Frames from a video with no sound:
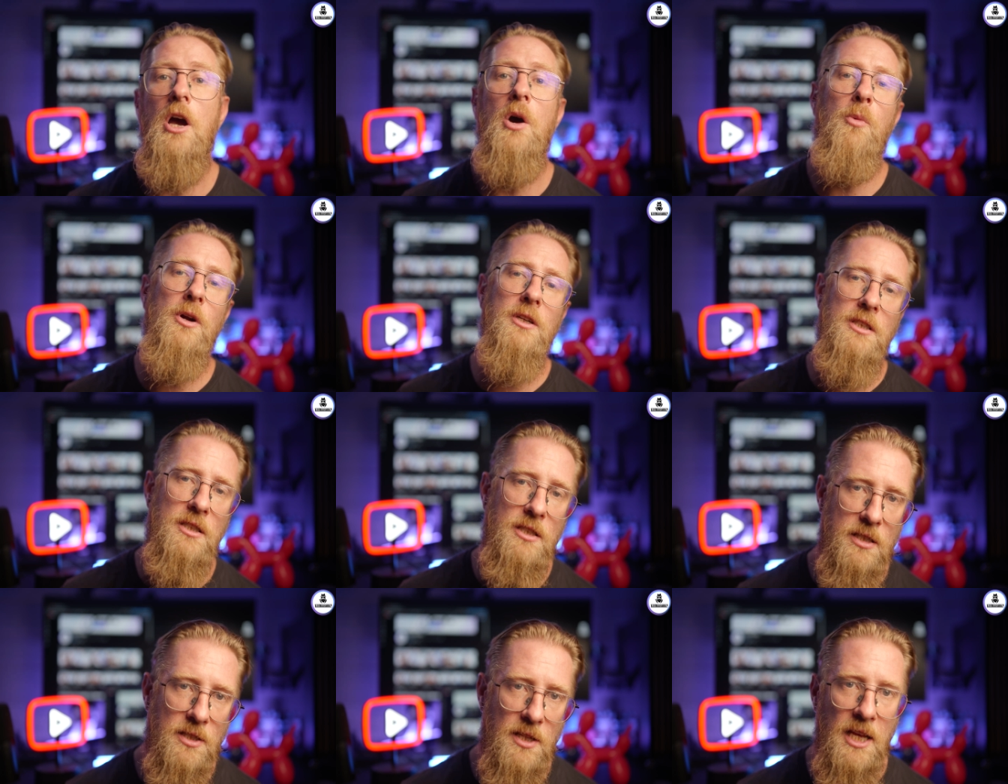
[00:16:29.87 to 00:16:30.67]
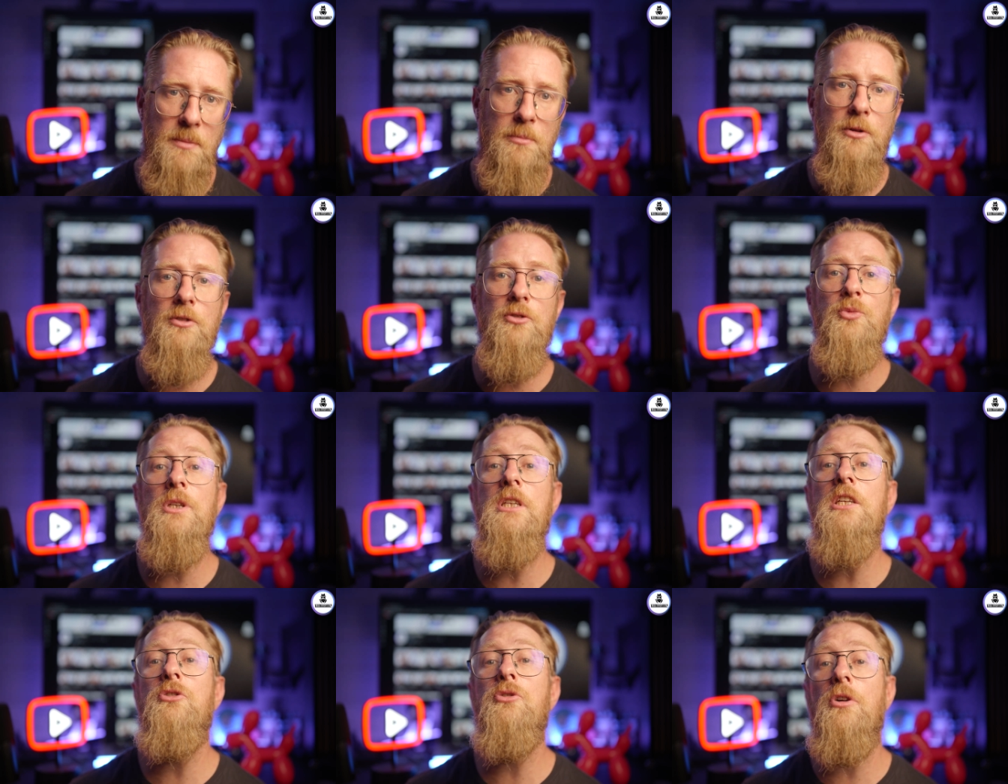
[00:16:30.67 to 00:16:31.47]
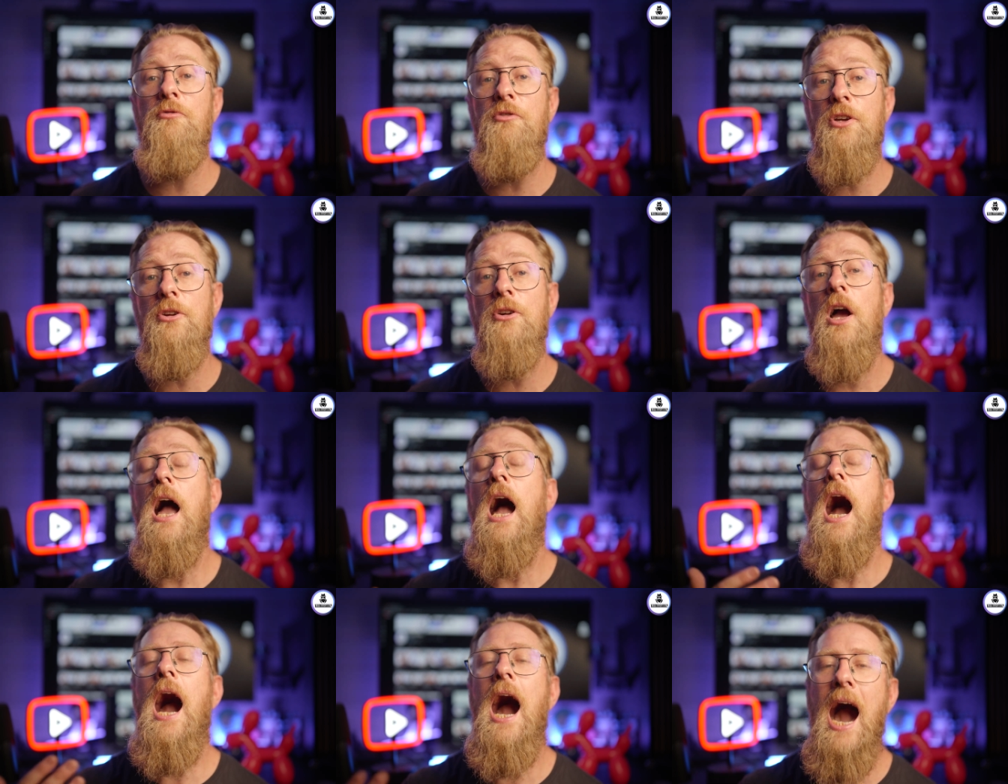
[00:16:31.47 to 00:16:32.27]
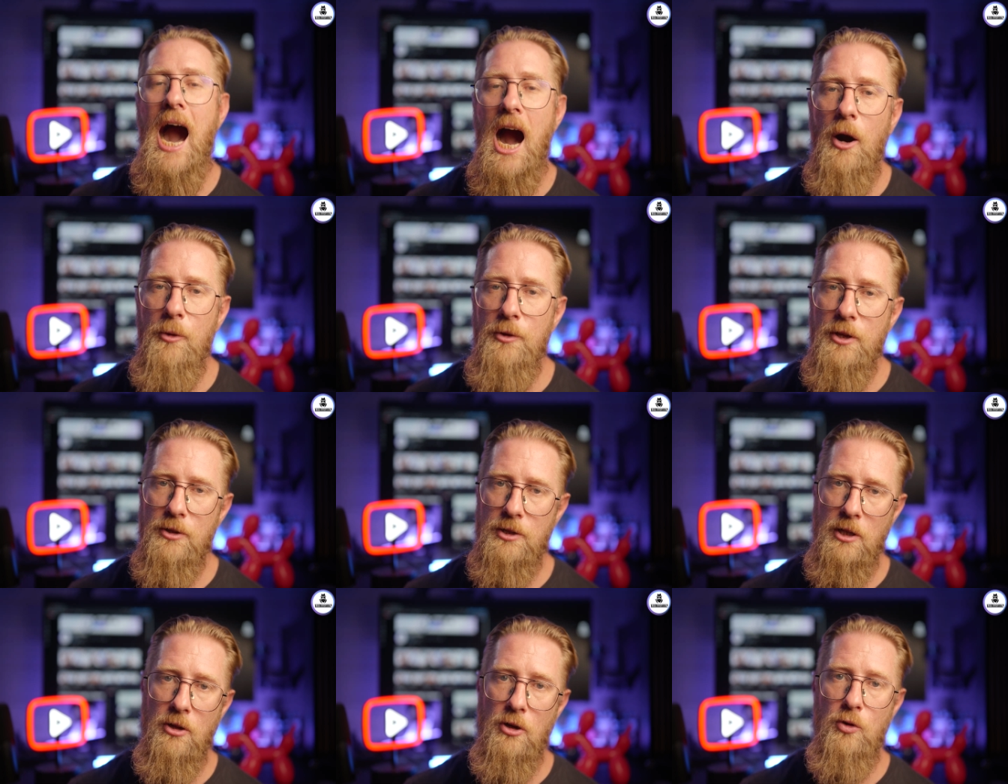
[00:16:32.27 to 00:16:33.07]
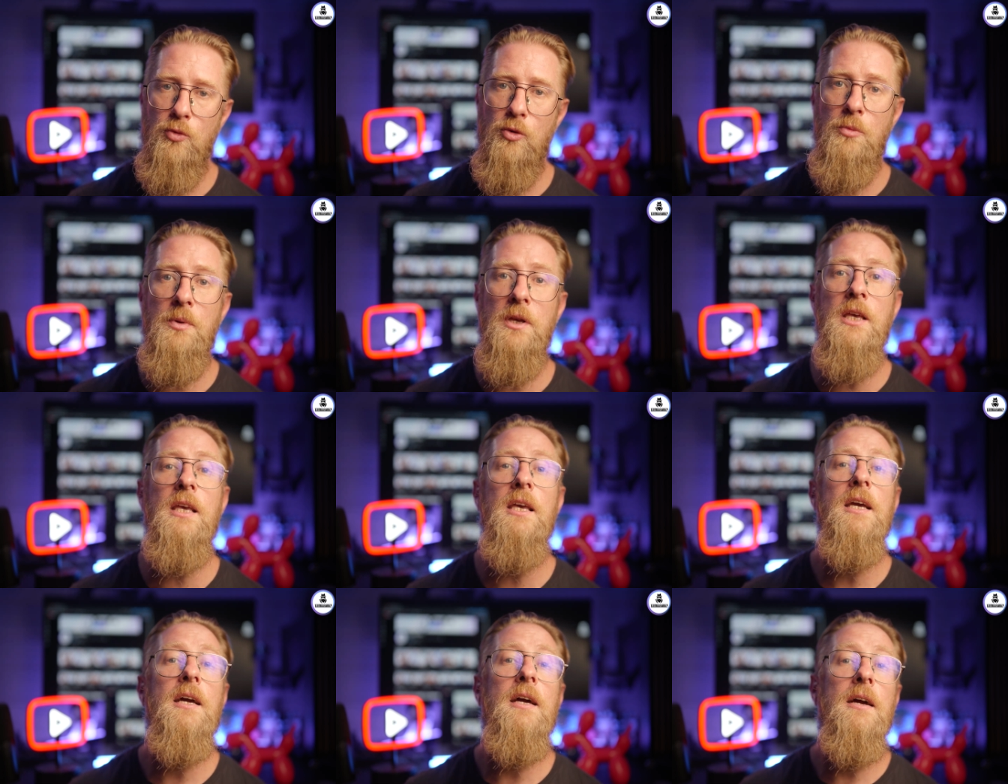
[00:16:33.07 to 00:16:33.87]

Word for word: Once this is enabled, we need to configure how the audit log will be